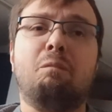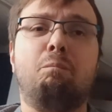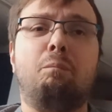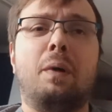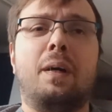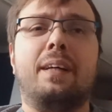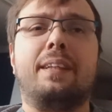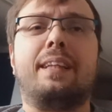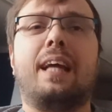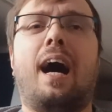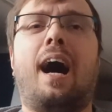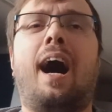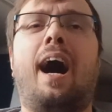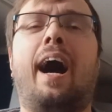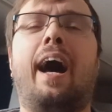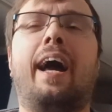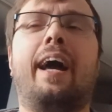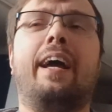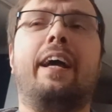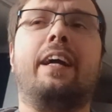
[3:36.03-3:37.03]
but
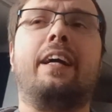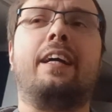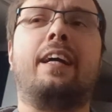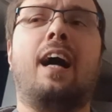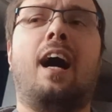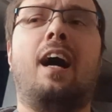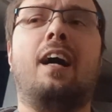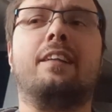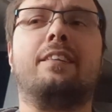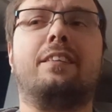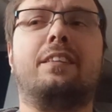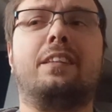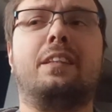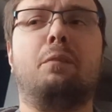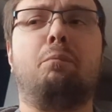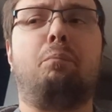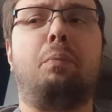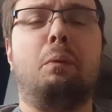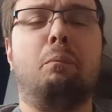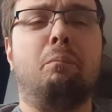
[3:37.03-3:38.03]
I got the
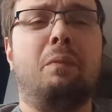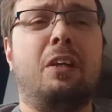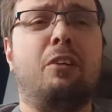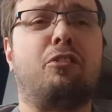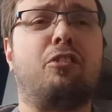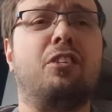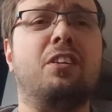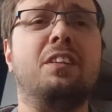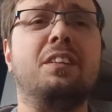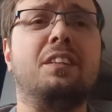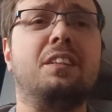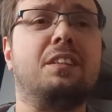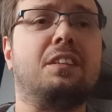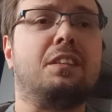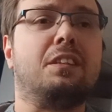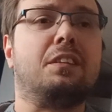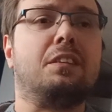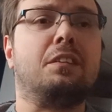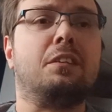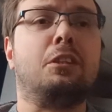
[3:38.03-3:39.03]
permission
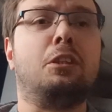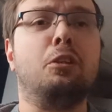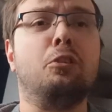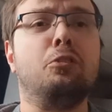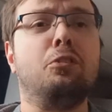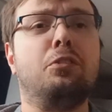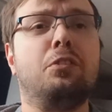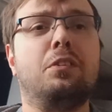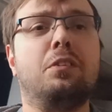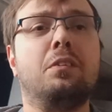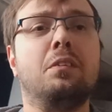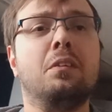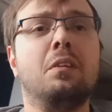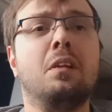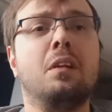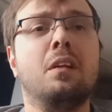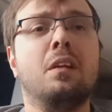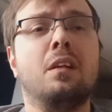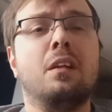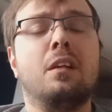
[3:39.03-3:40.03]
to
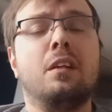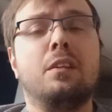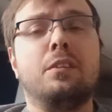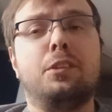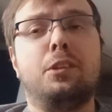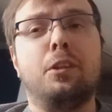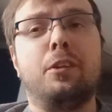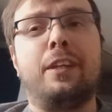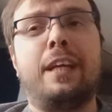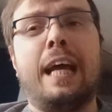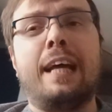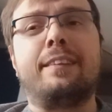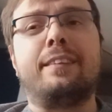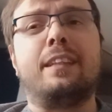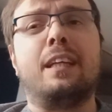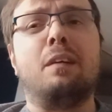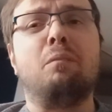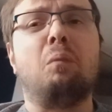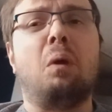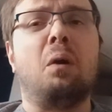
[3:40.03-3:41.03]
get
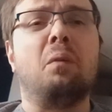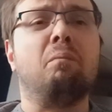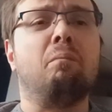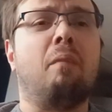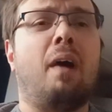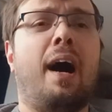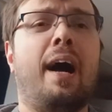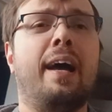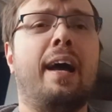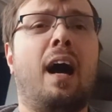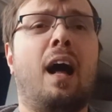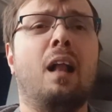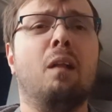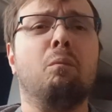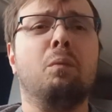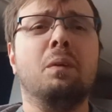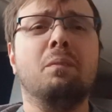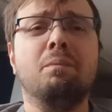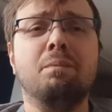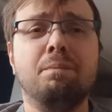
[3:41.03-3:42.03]
them on my
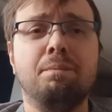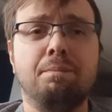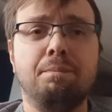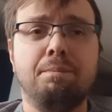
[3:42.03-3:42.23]
album.